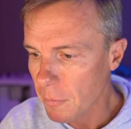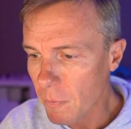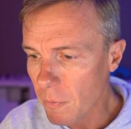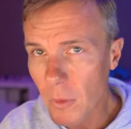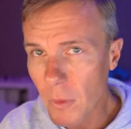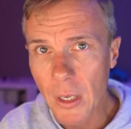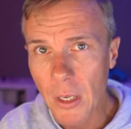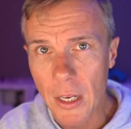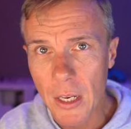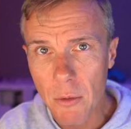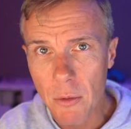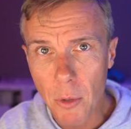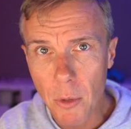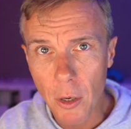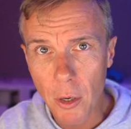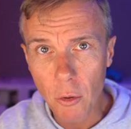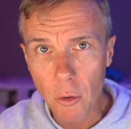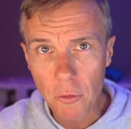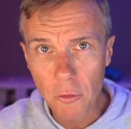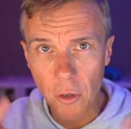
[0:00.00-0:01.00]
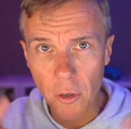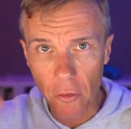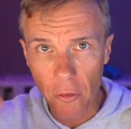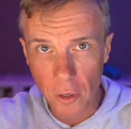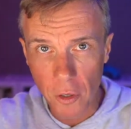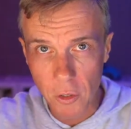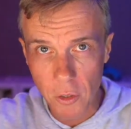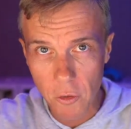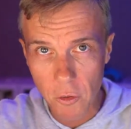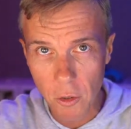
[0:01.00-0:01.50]
And you might also
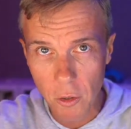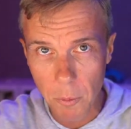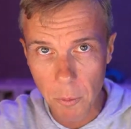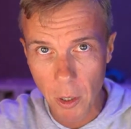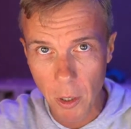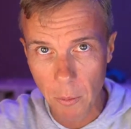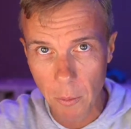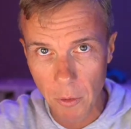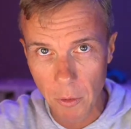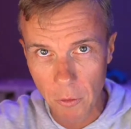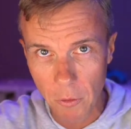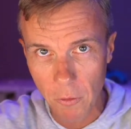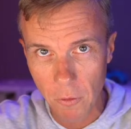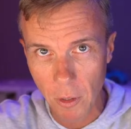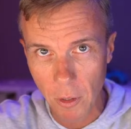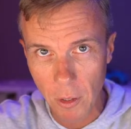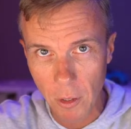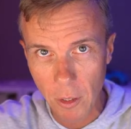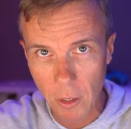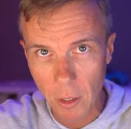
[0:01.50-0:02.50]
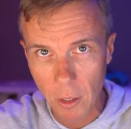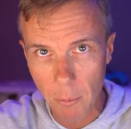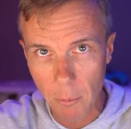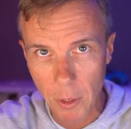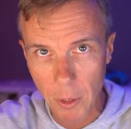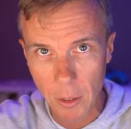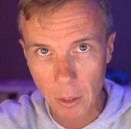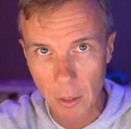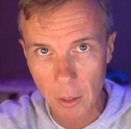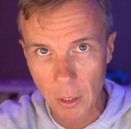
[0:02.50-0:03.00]
see just behind me, there's just a little
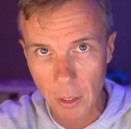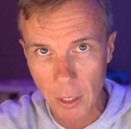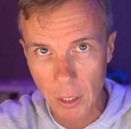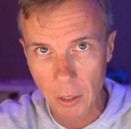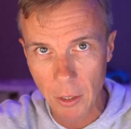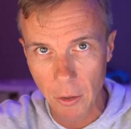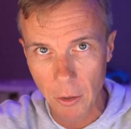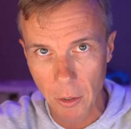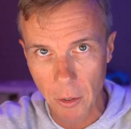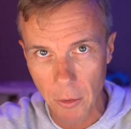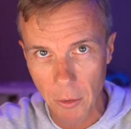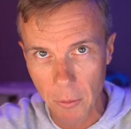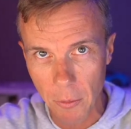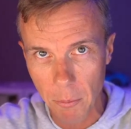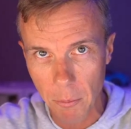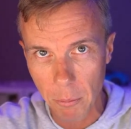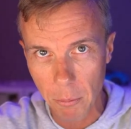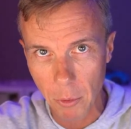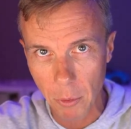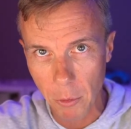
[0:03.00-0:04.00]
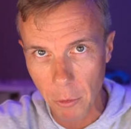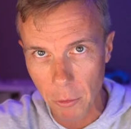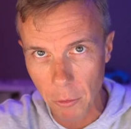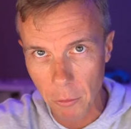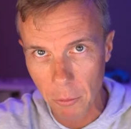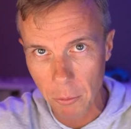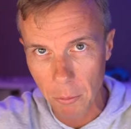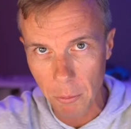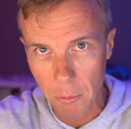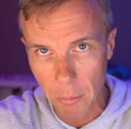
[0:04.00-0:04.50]
bit of neon,
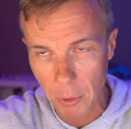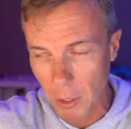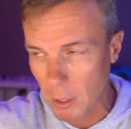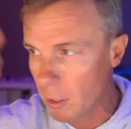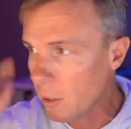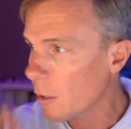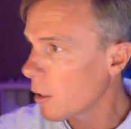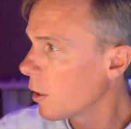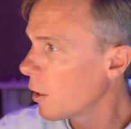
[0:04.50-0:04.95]
blue, pink.